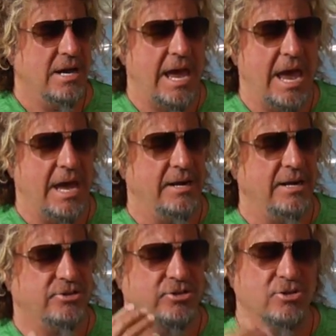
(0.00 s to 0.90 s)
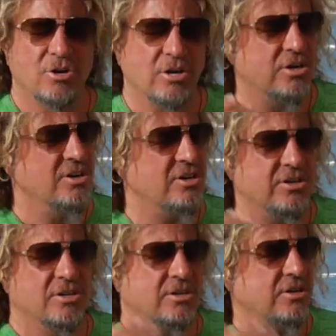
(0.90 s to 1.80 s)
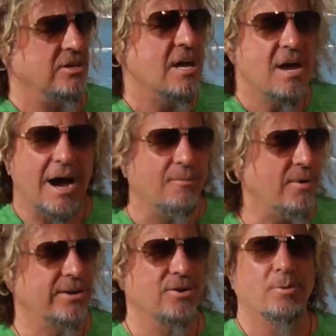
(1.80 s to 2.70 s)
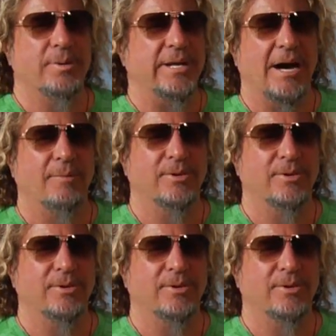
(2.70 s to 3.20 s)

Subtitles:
And it just hook. I wanted to open the album